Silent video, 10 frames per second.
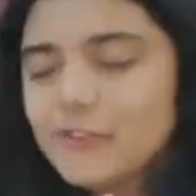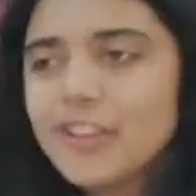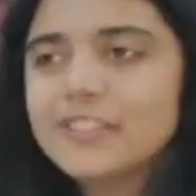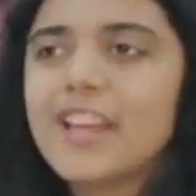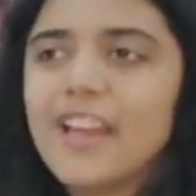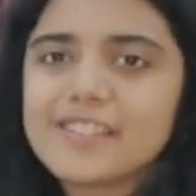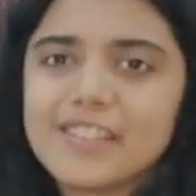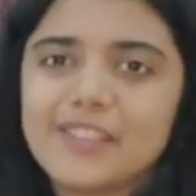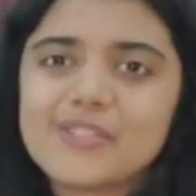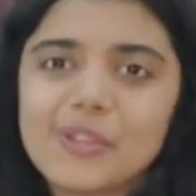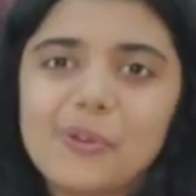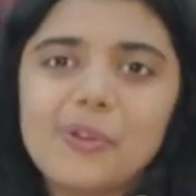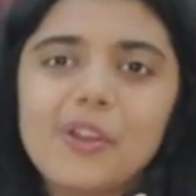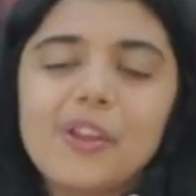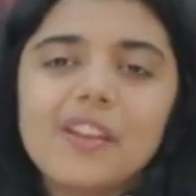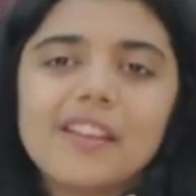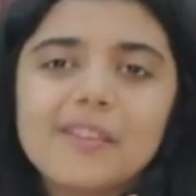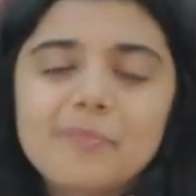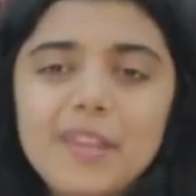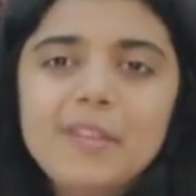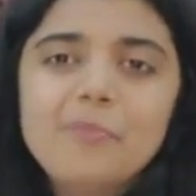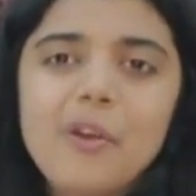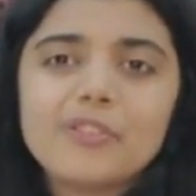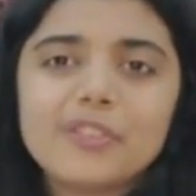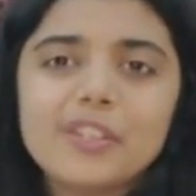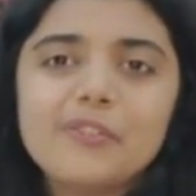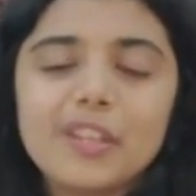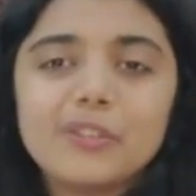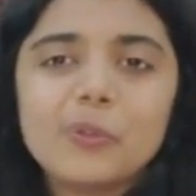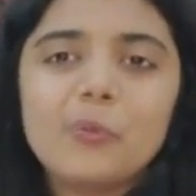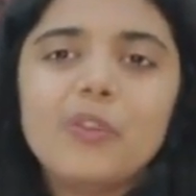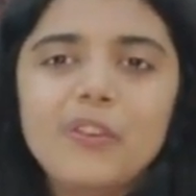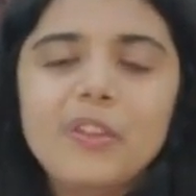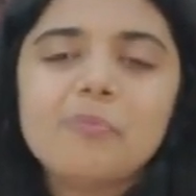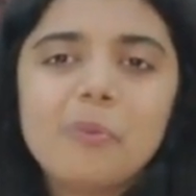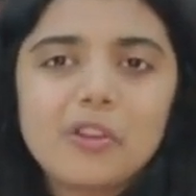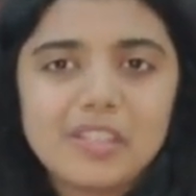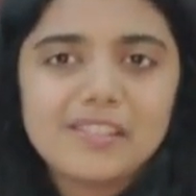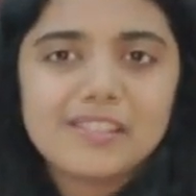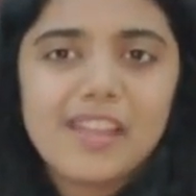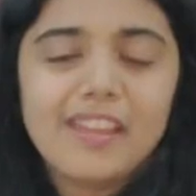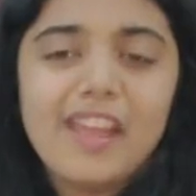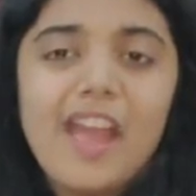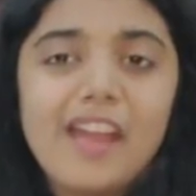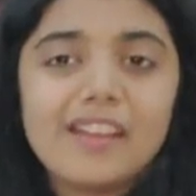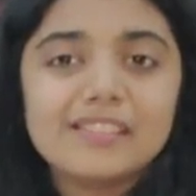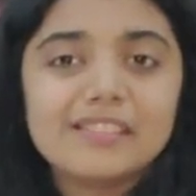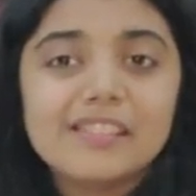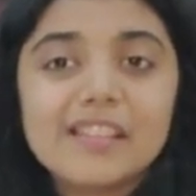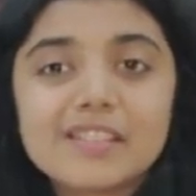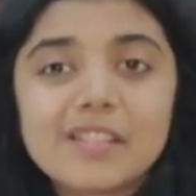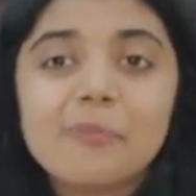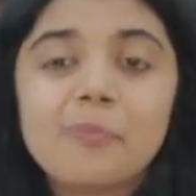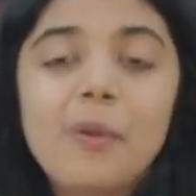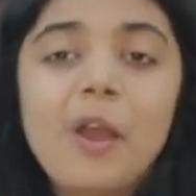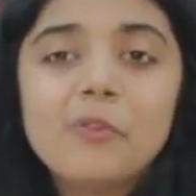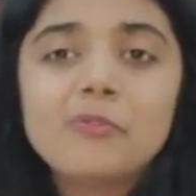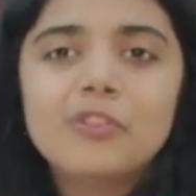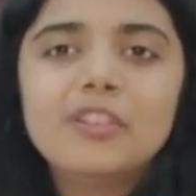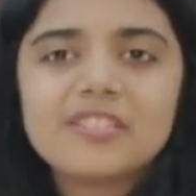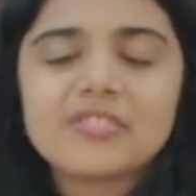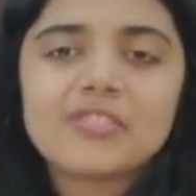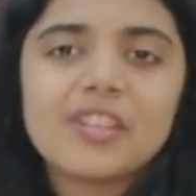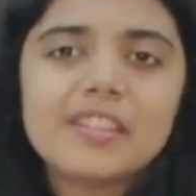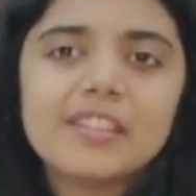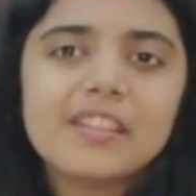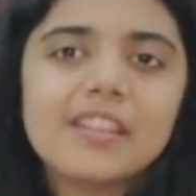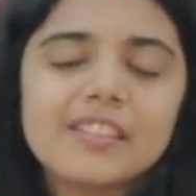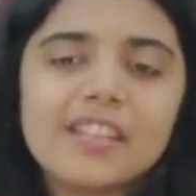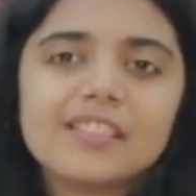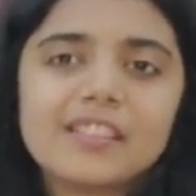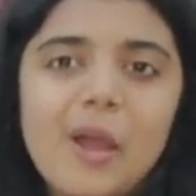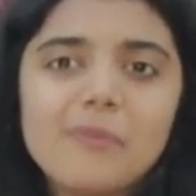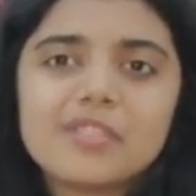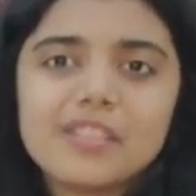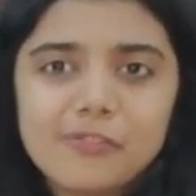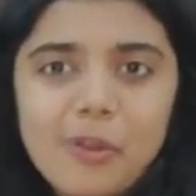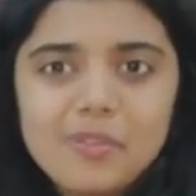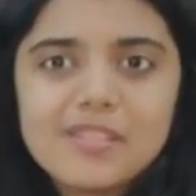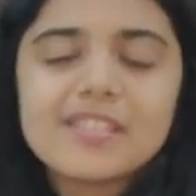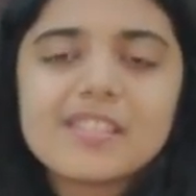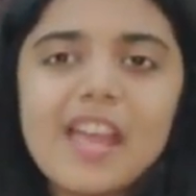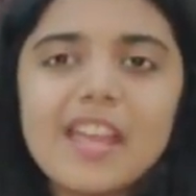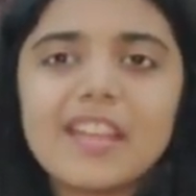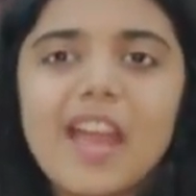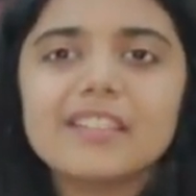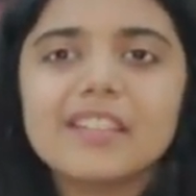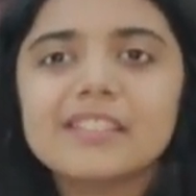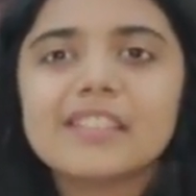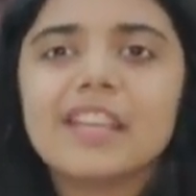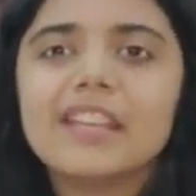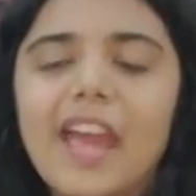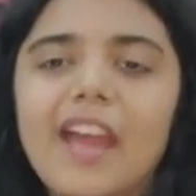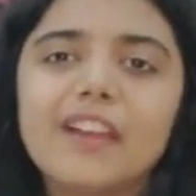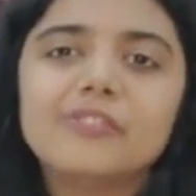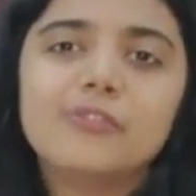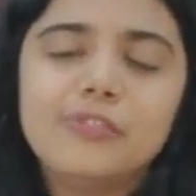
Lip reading: Fantastic. So, being positive is a very important thing, and it's a powerful strength that comes from inside, and it can add